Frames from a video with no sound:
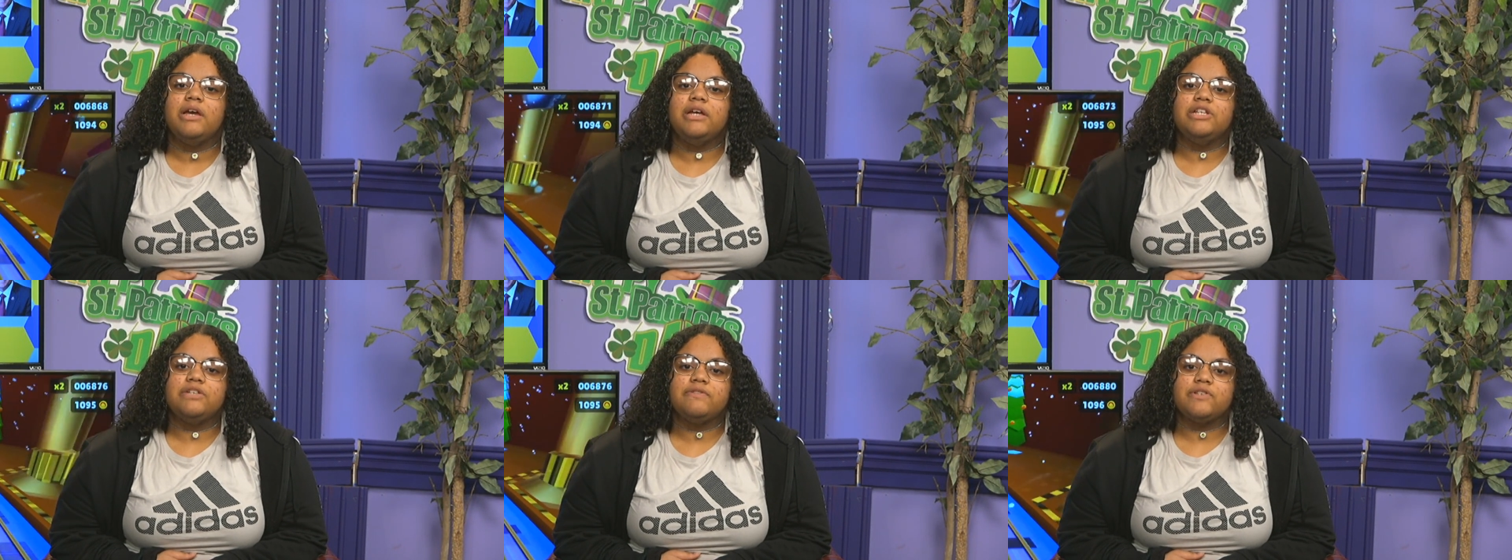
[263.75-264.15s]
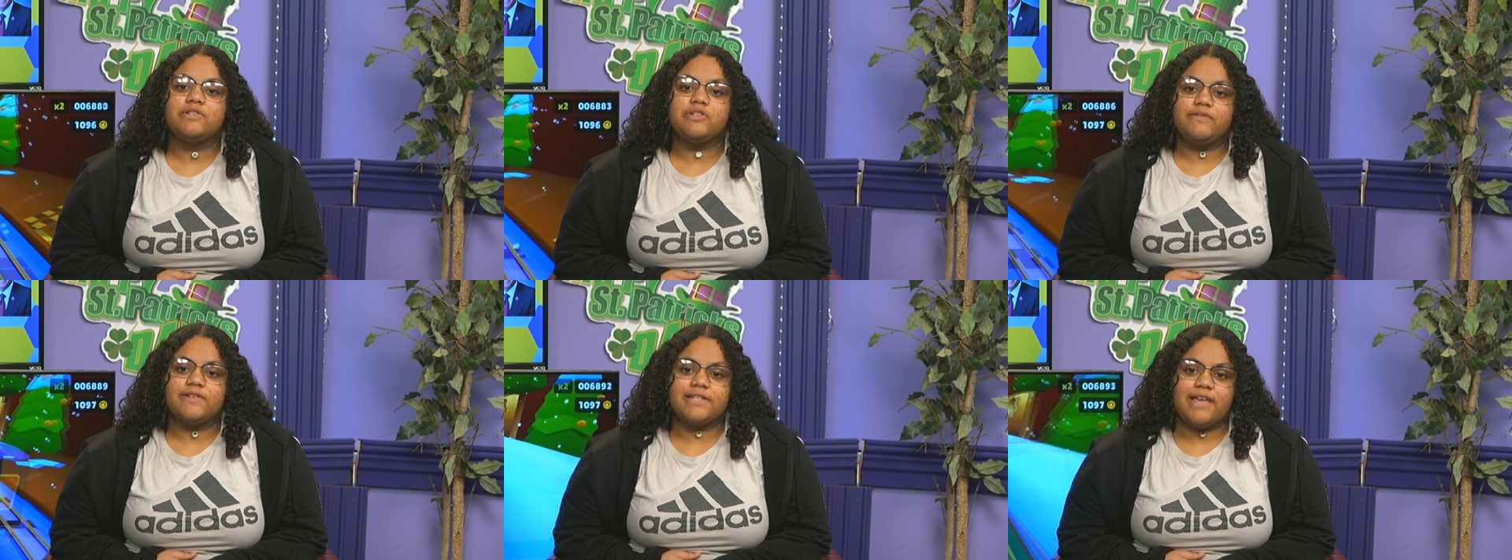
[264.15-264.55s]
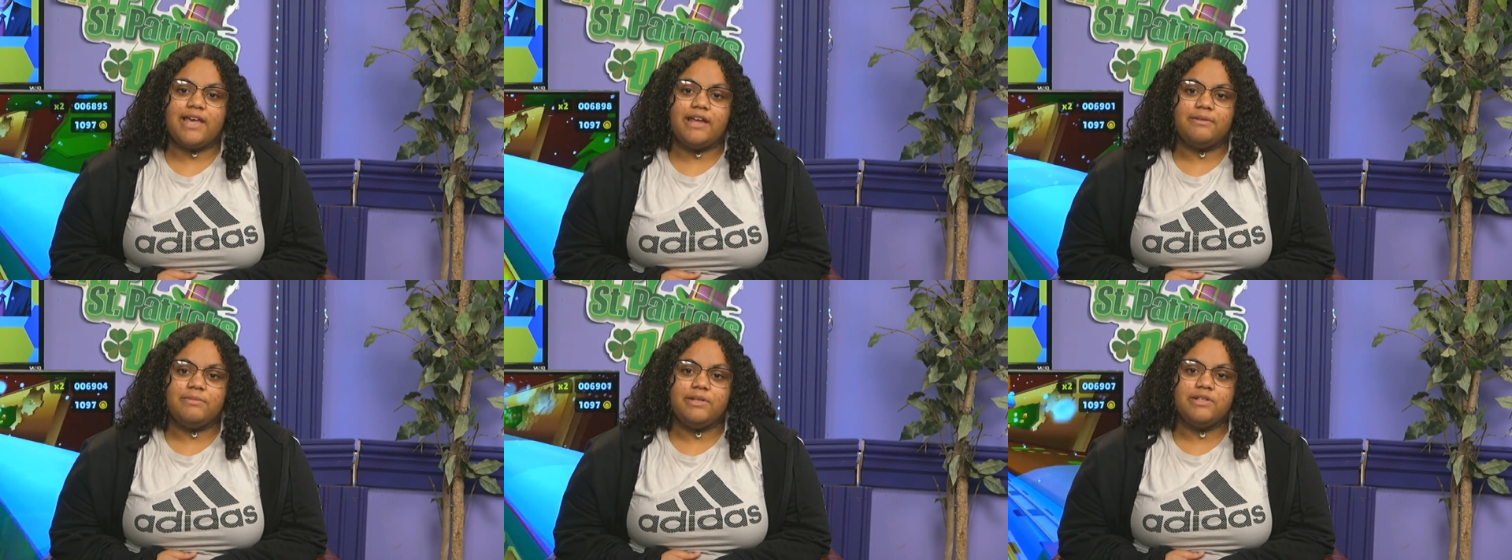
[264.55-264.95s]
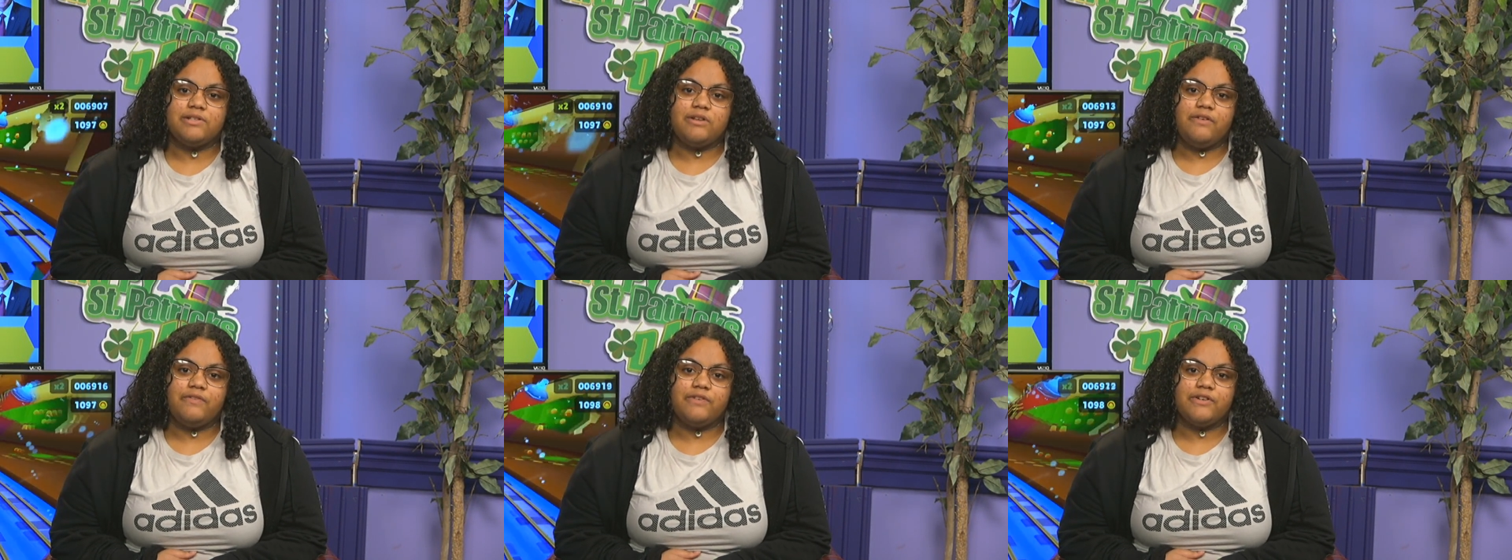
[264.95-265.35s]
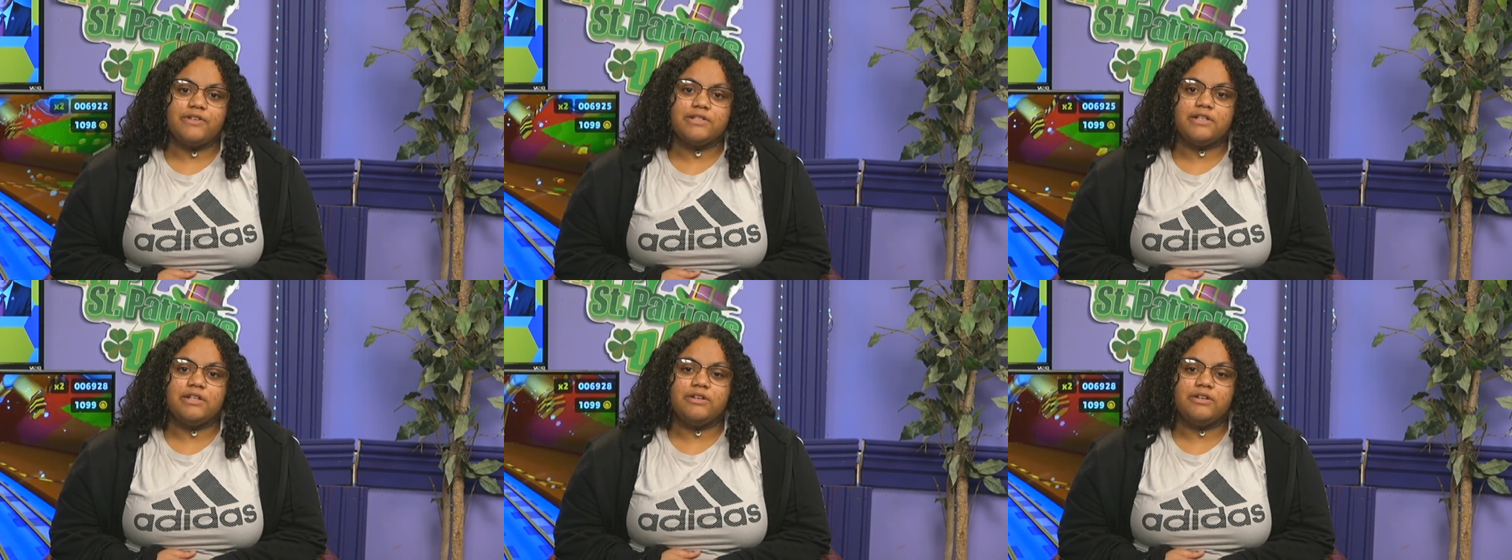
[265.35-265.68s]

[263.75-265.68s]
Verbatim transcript: Each of the service academies offers